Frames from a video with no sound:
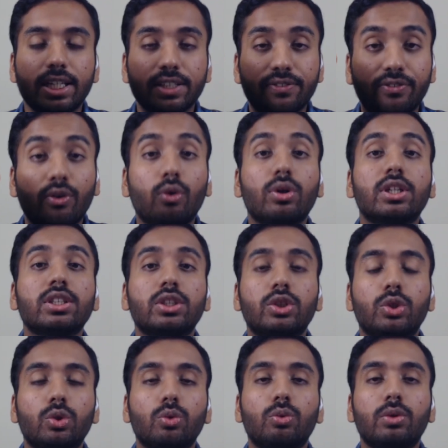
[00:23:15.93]
is
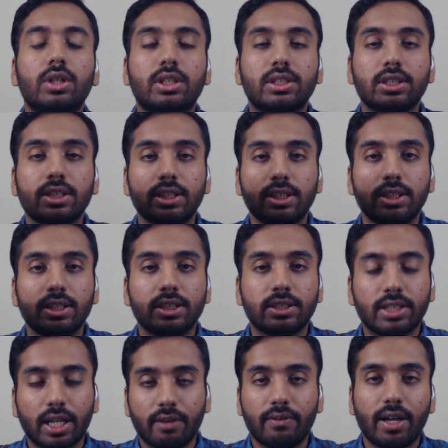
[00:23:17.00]
focused towards
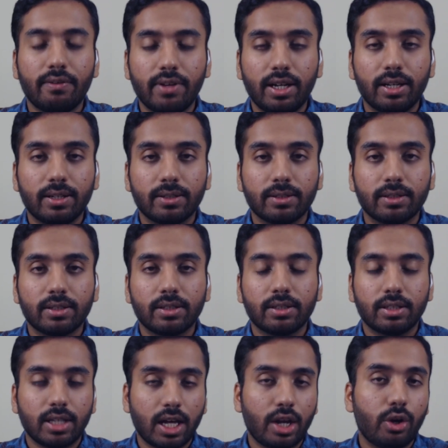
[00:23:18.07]
survival
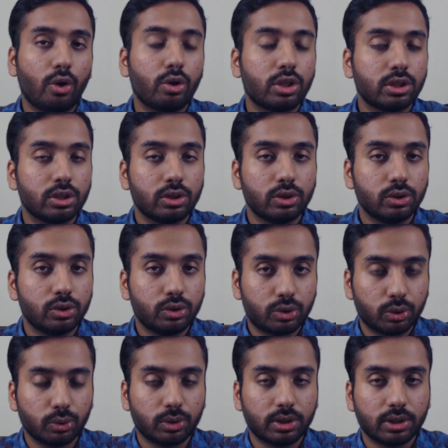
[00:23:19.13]
and not
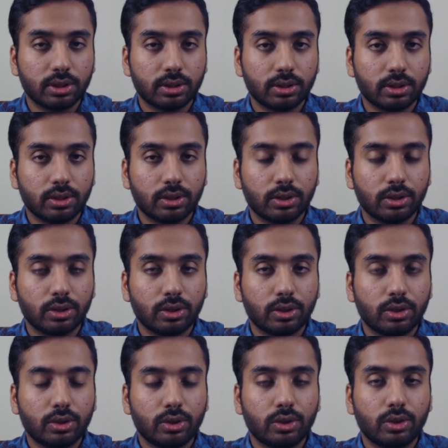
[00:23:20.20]
truth.
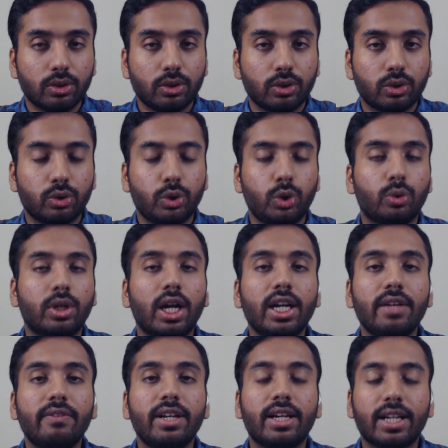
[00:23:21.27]
So you can't
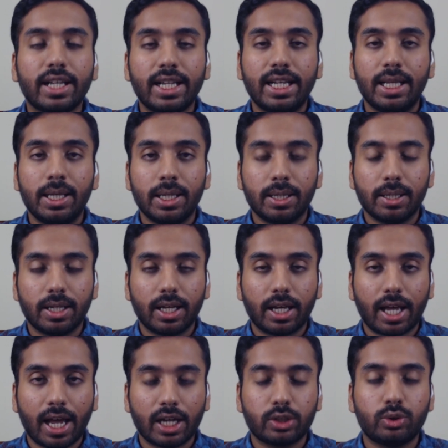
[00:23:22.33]
even really
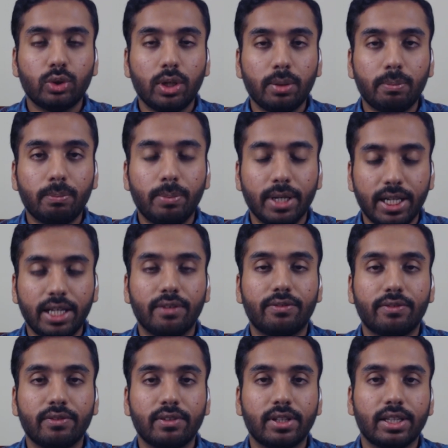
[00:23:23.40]
actually believe
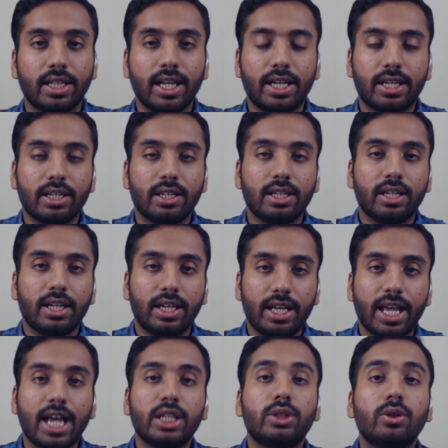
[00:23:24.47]
that
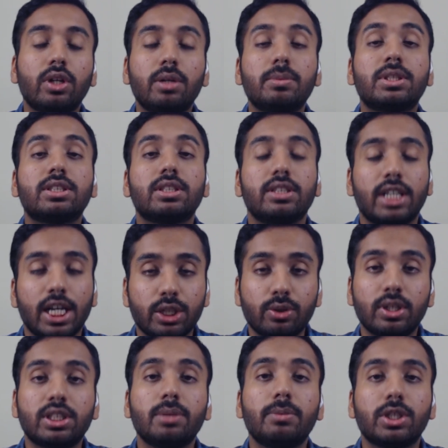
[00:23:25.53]

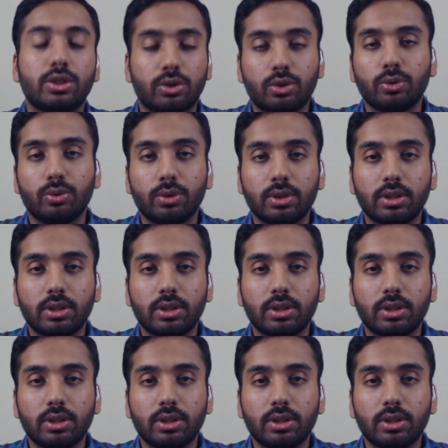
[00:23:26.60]
naturalism is true.